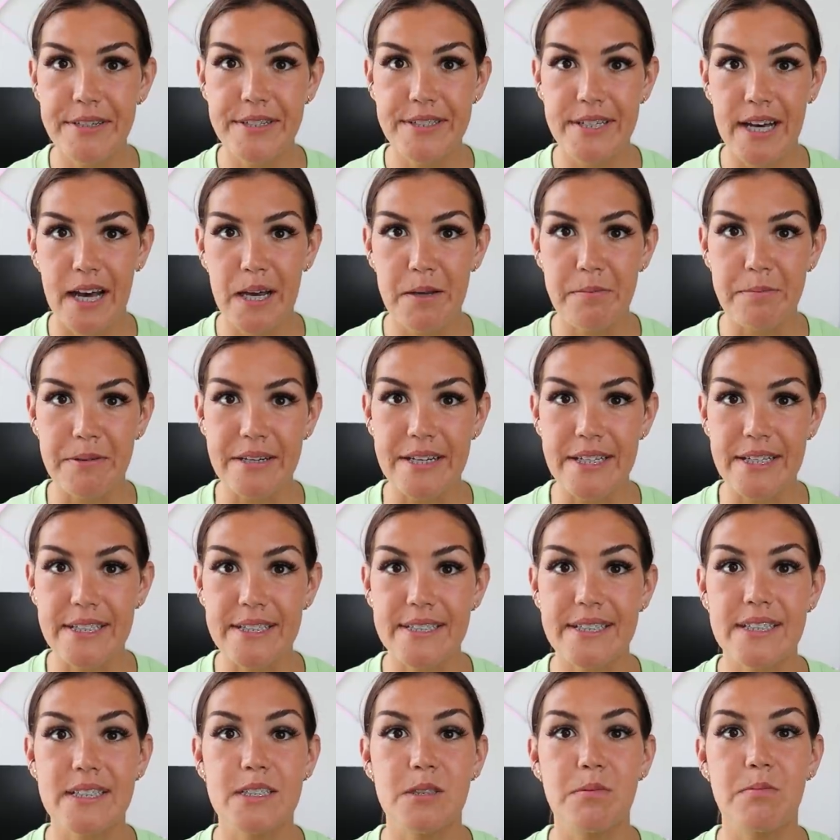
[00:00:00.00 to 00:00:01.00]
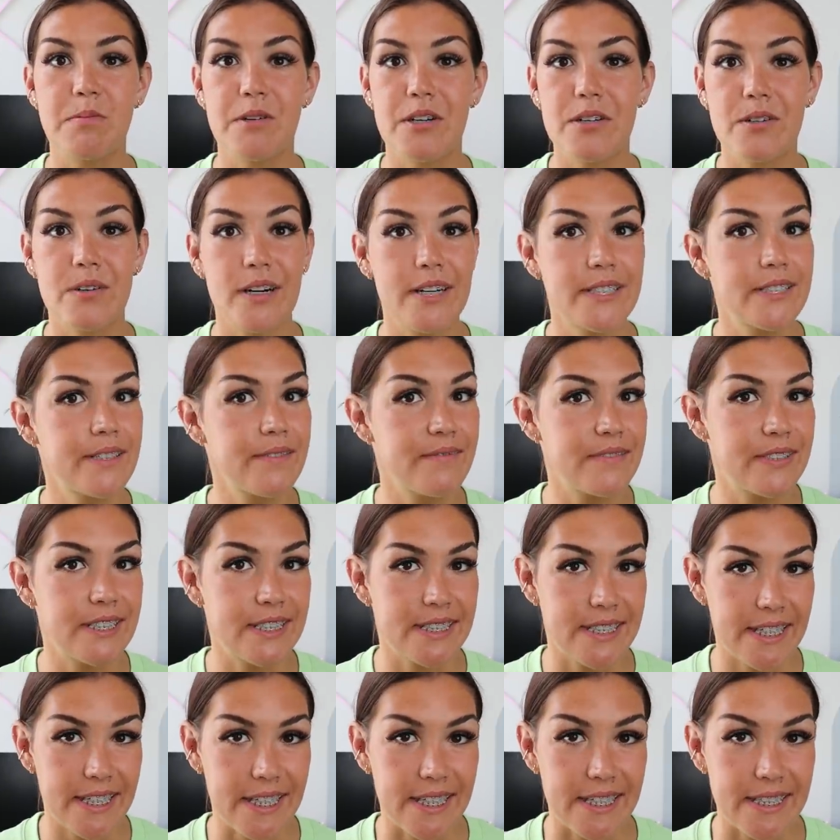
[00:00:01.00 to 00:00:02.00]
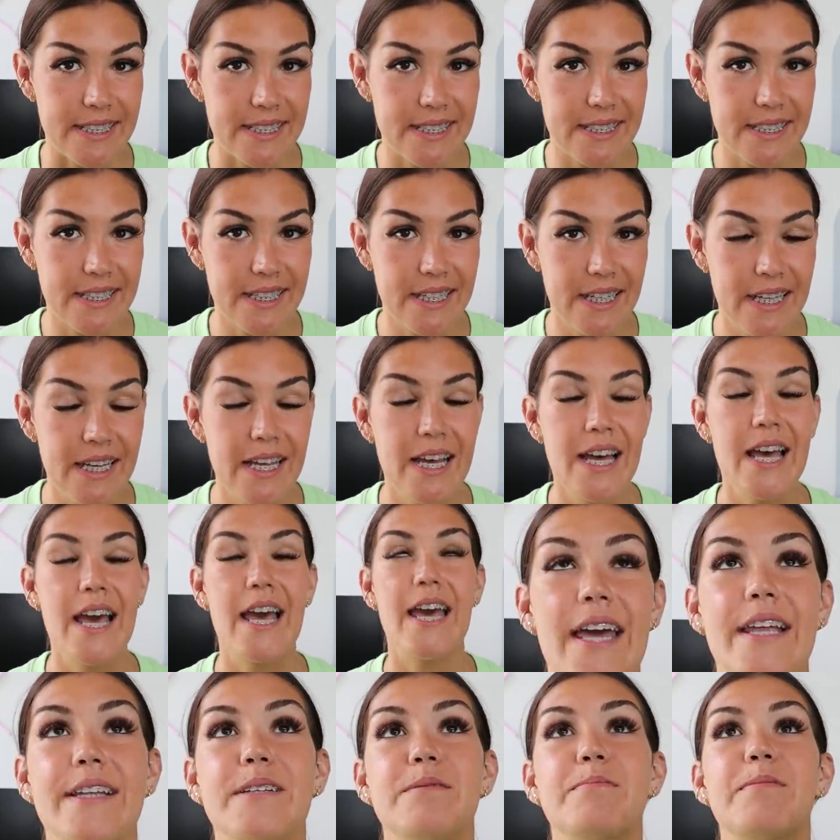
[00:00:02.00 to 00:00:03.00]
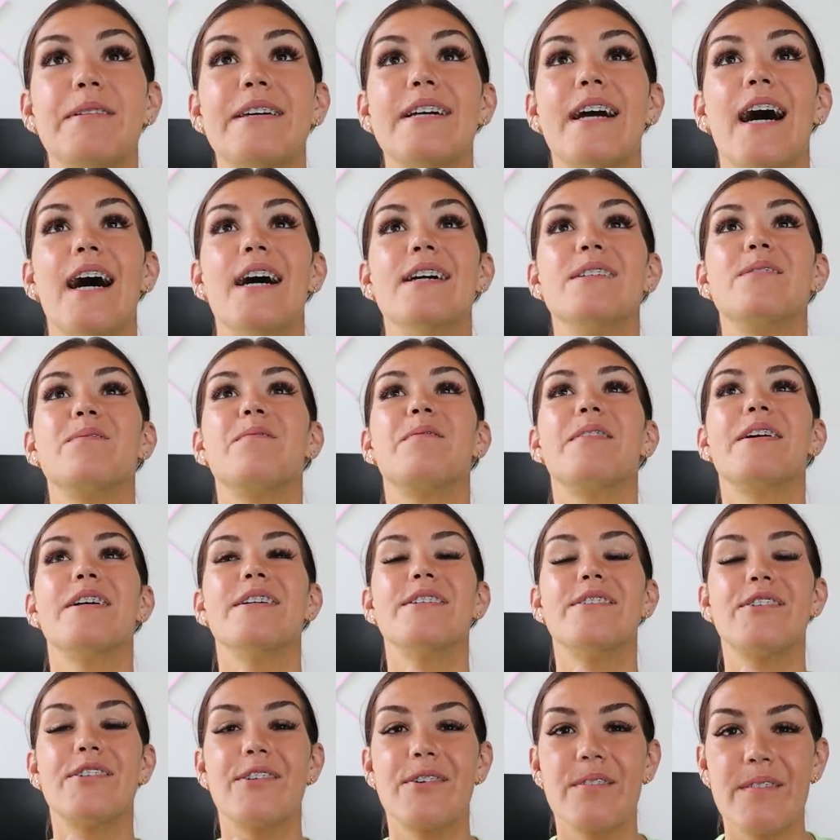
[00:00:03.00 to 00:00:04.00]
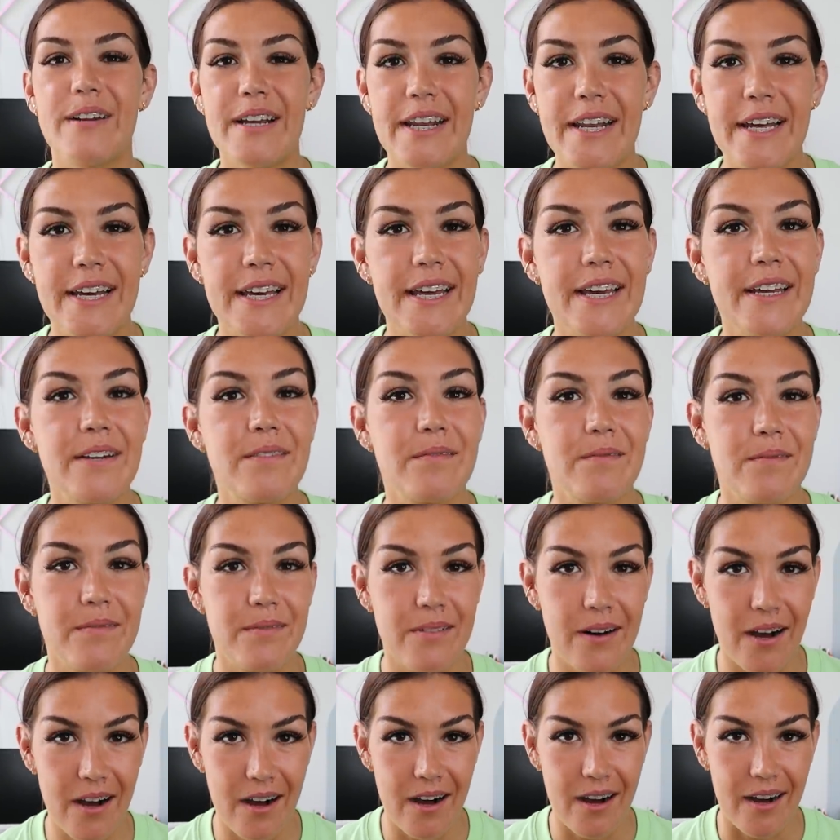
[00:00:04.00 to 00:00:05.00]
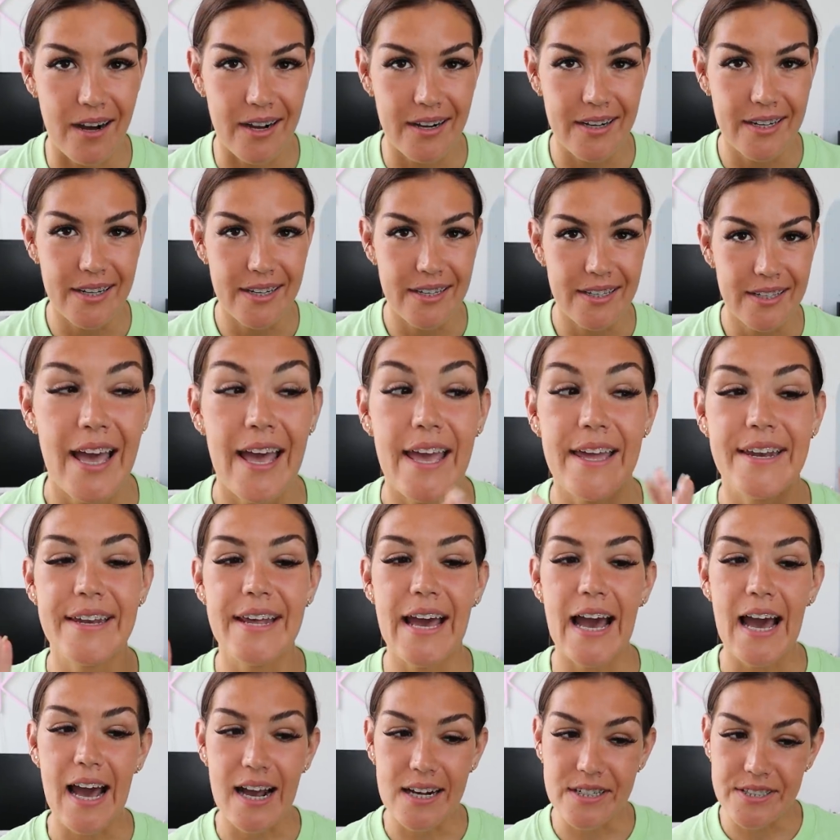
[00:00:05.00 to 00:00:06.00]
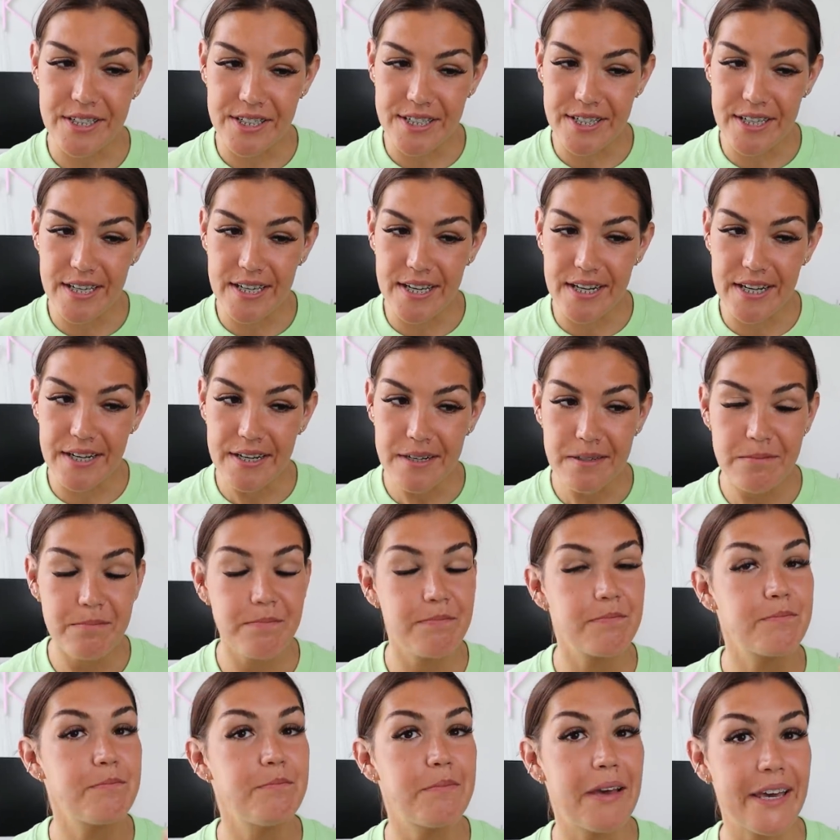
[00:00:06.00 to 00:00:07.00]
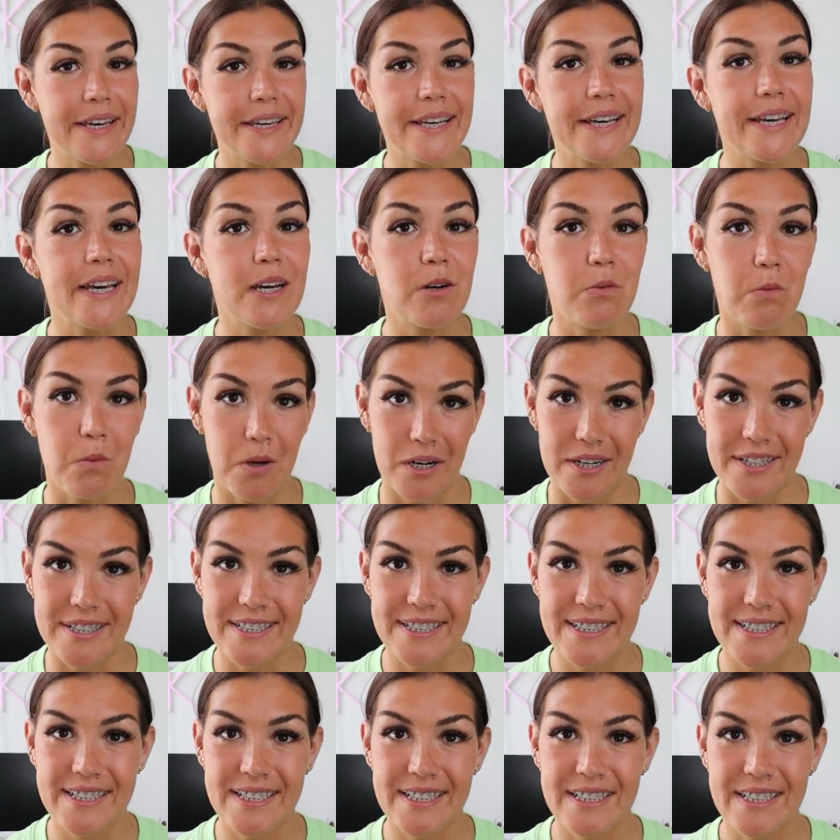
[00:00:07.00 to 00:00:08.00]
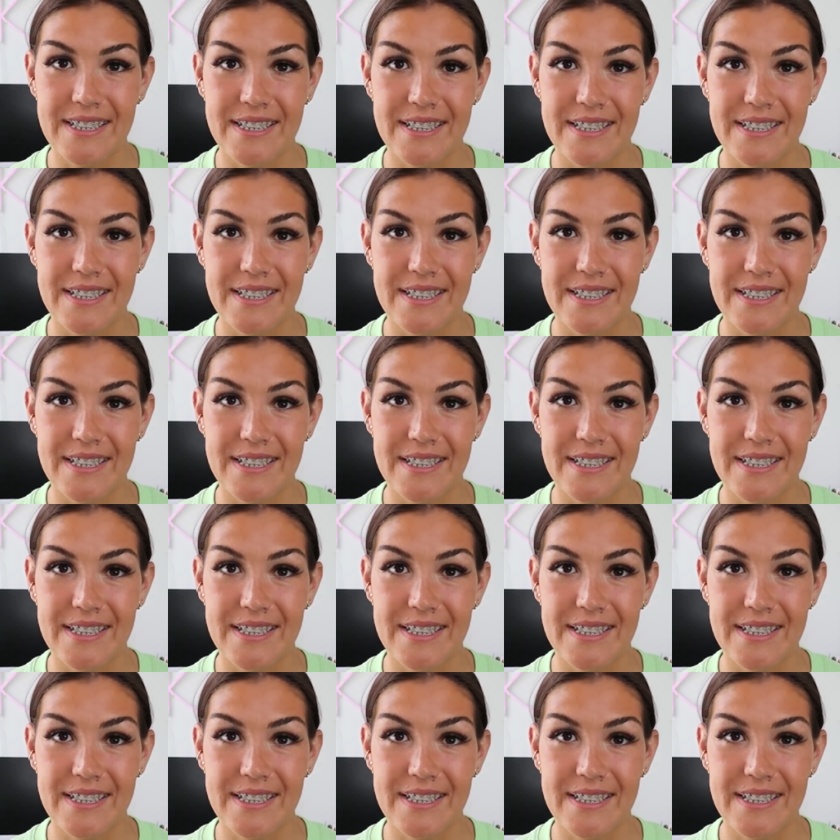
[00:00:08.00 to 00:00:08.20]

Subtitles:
2 diabetes is a progressive disease. It is because we are treating it wrong and actually making it worse.